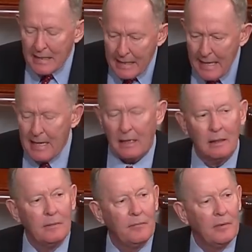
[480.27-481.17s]
again.
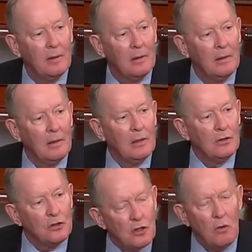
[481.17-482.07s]

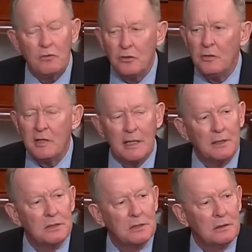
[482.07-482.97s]
Don't do
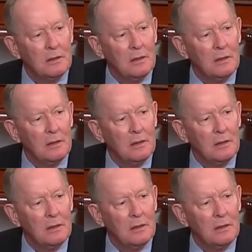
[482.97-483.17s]
this.